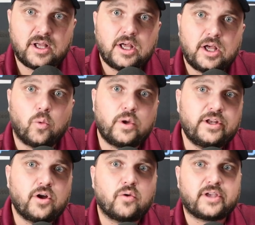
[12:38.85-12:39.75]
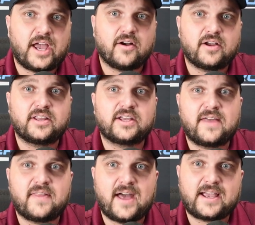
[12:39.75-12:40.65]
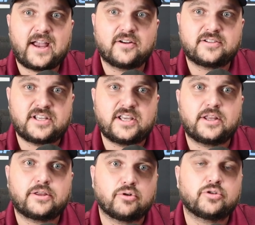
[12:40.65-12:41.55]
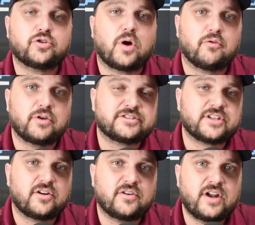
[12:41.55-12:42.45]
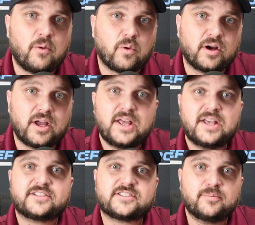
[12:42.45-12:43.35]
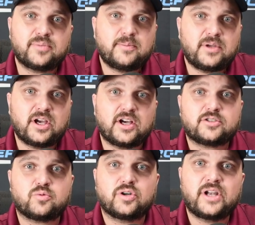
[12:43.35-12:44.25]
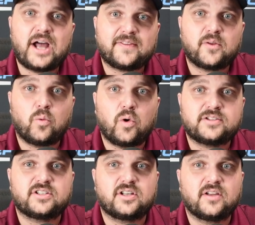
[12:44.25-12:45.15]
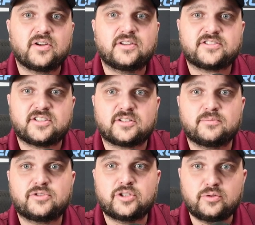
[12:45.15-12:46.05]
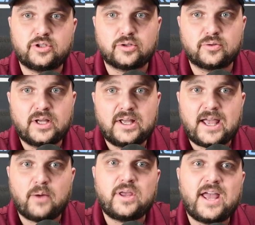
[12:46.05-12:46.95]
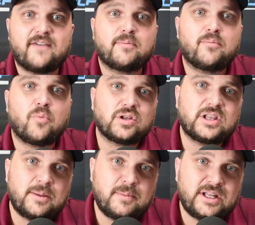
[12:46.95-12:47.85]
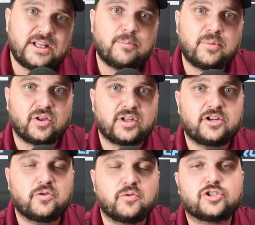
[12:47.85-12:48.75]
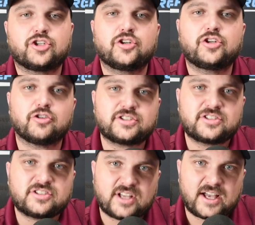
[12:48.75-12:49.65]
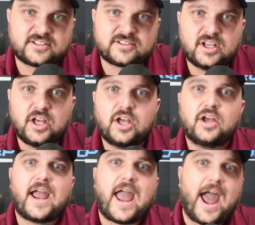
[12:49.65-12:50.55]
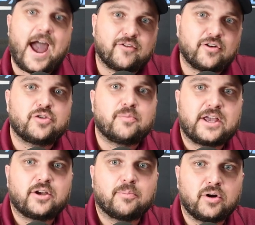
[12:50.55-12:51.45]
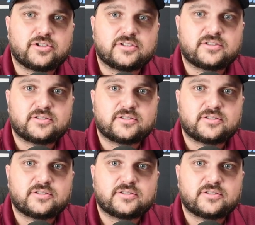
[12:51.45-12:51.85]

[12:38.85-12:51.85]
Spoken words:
we don't carry that guarantee through to our reseller network simply because we're not the ones delivering the system to you, and we have a more limited ability to ensure your success after you make your purchase.